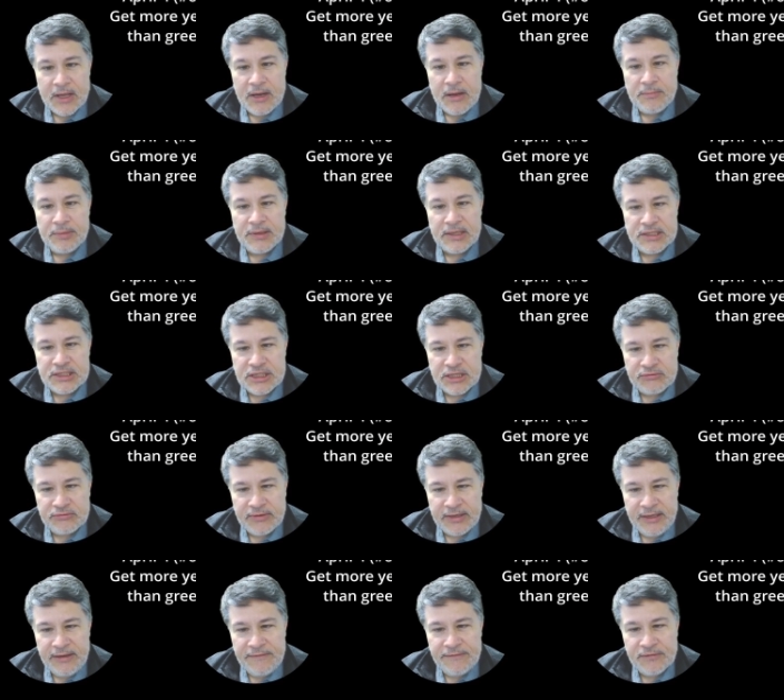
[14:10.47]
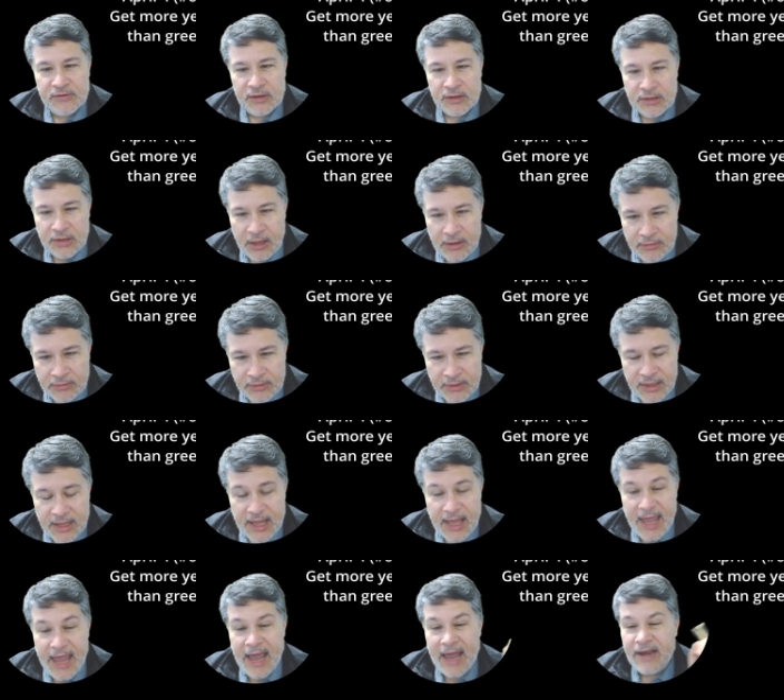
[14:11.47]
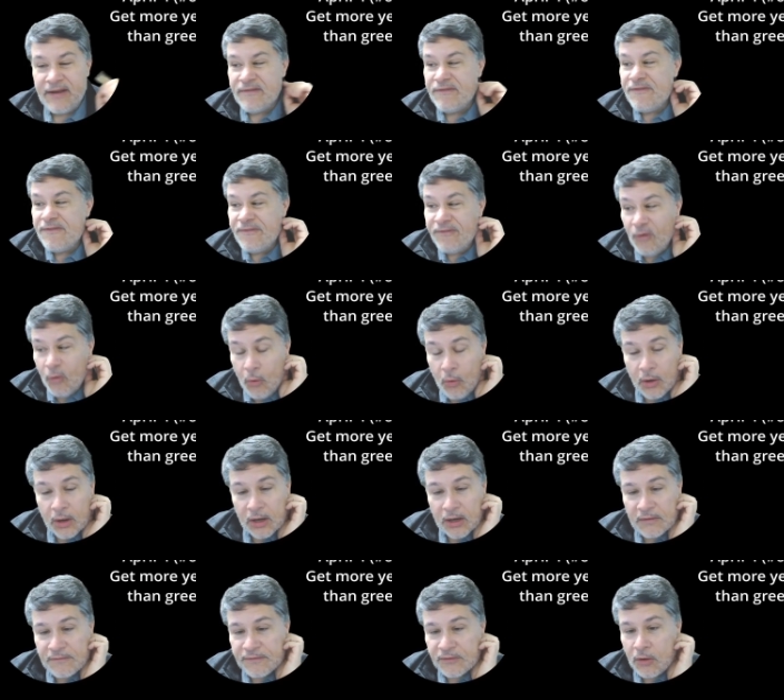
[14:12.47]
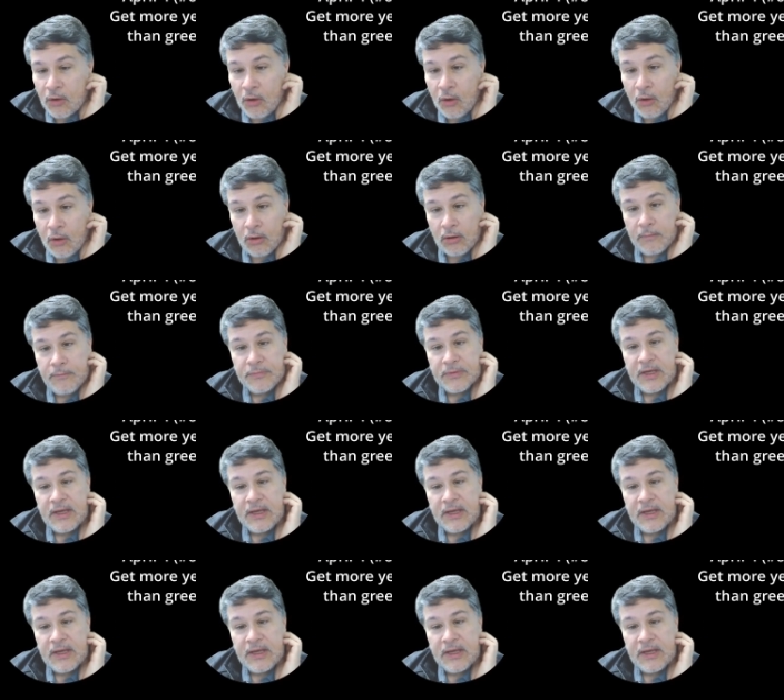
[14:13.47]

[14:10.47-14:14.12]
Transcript: plus 3 for alone, and 4 for whole.